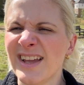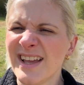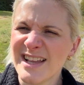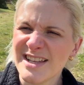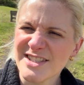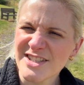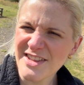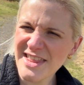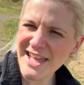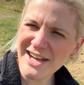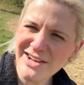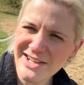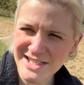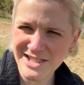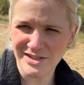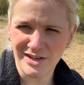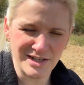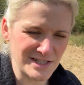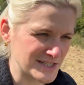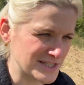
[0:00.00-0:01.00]
So then I
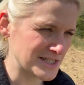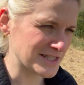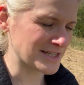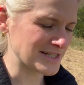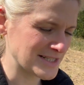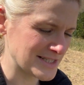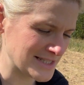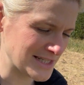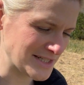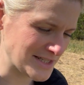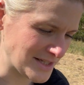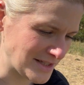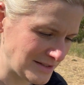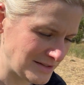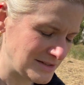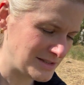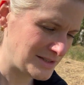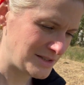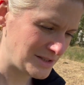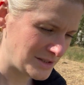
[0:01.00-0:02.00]
started to consider
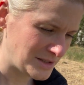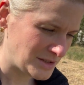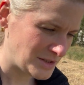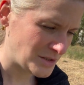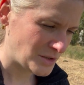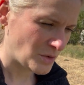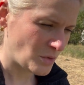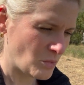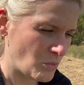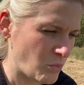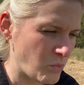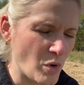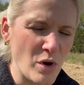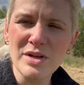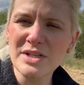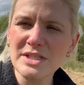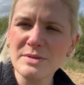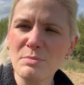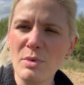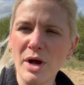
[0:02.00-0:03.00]

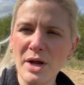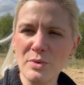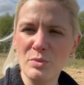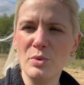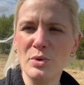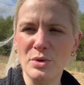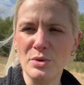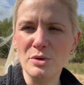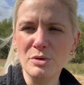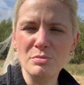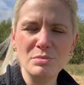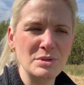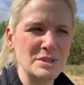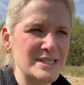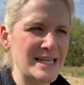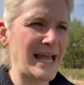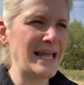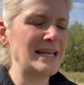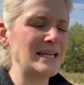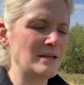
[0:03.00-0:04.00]
was my whoop
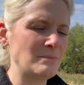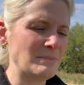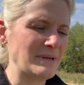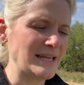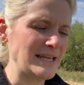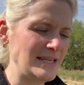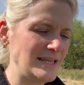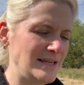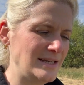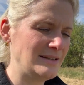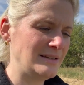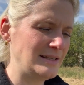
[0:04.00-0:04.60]
telling me